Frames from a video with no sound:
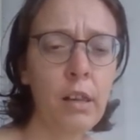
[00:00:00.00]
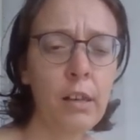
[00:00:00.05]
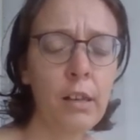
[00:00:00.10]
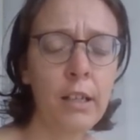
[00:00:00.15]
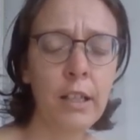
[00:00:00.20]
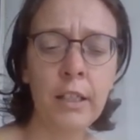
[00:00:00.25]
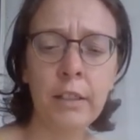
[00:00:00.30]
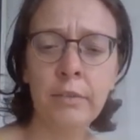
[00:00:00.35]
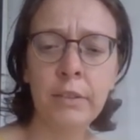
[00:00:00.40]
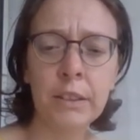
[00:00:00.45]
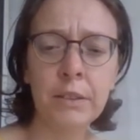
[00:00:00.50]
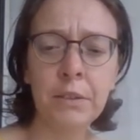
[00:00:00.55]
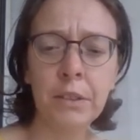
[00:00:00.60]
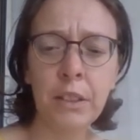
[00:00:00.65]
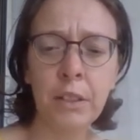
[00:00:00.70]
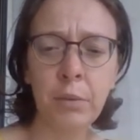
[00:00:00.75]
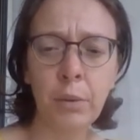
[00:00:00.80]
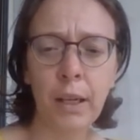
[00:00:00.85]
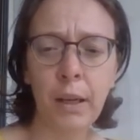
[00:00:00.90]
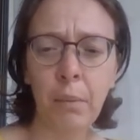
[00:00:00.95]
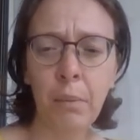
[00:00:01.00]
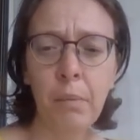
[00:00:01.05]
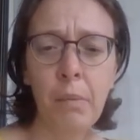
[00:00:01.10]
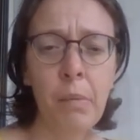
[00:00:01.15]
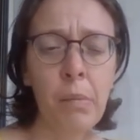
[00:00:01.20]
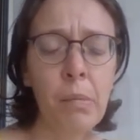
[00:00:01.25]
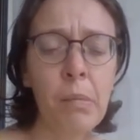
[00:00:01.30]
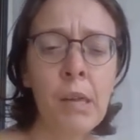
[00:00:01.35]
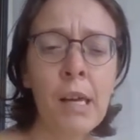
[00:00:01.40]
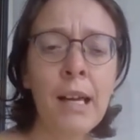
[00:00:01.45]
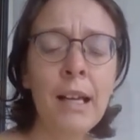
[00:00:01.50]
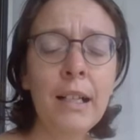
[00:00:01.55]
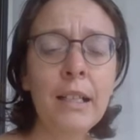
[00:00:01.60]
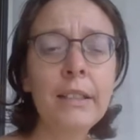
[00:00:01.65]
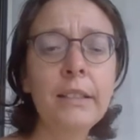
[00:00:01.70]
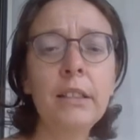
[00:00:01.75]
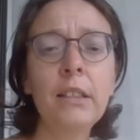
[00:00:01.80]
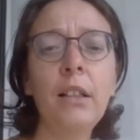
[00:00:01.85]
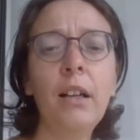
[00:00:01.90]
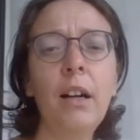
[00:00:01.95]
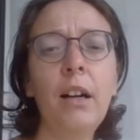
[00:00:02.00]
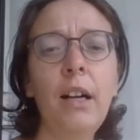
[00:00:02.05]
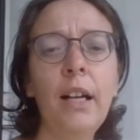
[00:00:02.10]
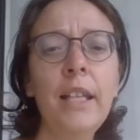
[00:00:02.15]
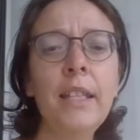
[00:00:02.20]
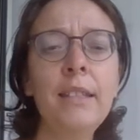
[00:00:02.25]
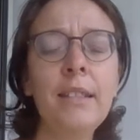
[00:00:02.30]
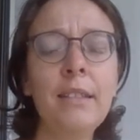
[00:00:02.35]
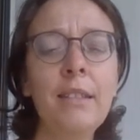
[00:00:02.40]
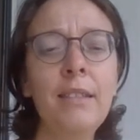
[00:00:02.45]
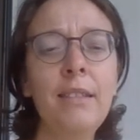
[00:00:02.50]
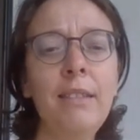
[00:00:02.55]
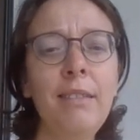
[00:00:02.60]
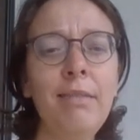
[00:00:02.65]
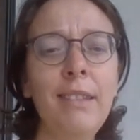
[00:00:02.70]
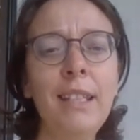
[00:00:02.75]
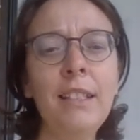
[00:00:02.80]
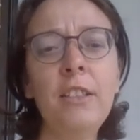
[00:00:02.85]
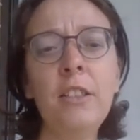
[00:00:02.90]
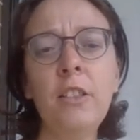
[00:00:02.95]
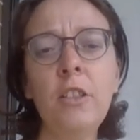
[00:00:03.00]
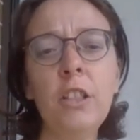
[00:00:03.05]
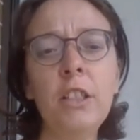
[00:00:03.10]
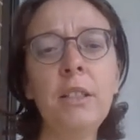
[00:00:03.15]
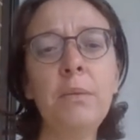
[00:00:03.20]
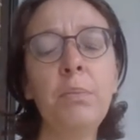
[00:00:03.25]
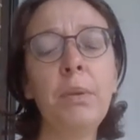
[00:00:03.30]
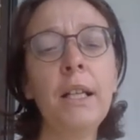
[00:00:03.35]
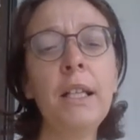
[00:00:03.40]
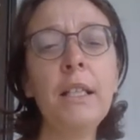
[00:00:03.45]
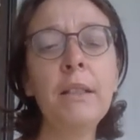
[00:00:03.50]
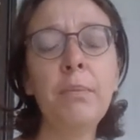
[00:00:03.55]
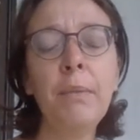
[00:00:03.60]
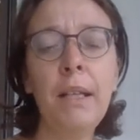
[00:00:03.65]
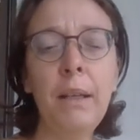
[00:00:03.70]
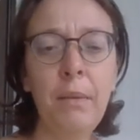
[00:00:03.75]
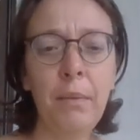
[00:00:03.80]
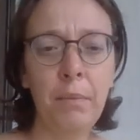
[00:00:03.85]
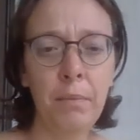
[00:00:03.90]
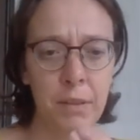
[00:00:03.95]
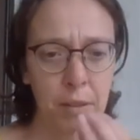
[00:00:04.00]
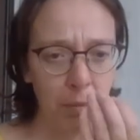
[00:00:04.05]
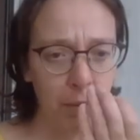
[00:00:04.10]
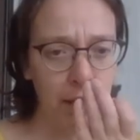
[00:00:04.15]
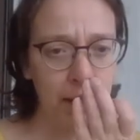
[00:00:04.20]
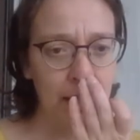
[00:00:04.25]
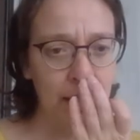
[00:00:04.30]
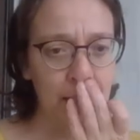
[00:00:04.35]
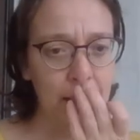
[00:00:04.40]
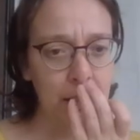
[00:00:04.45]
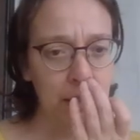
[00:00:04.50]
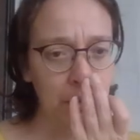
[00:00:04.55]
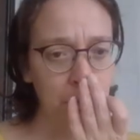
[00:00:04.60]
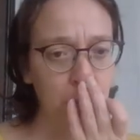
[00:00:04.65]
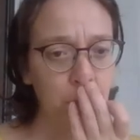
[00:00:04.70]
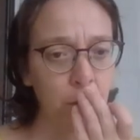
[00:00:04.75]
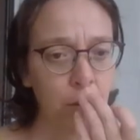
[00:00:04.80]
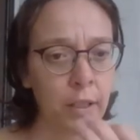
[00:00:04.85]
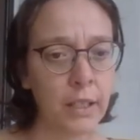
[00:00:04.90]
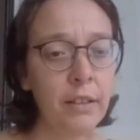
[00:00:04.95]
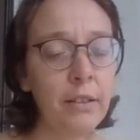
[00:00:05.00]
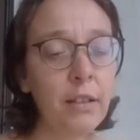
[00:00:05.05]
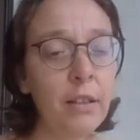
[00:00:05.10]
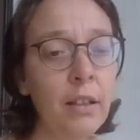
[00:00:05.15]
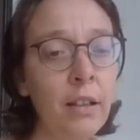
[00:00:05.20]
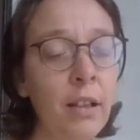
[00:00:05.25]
COVID as well. And guys, this just brings me to my next point.